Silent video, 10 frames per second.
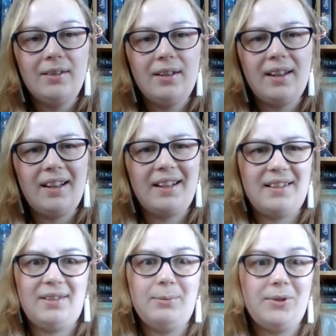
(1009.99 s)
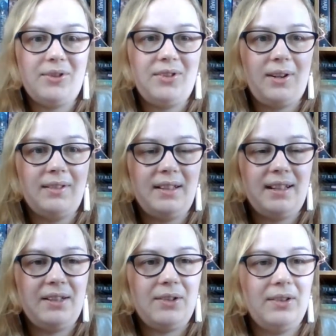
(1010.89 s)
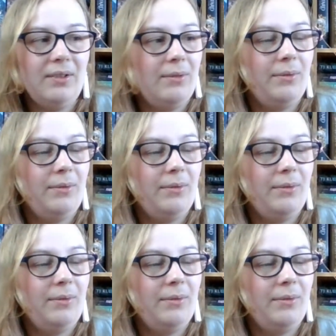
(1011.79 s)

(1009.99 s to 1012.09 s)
I think it's the Waterstones edition,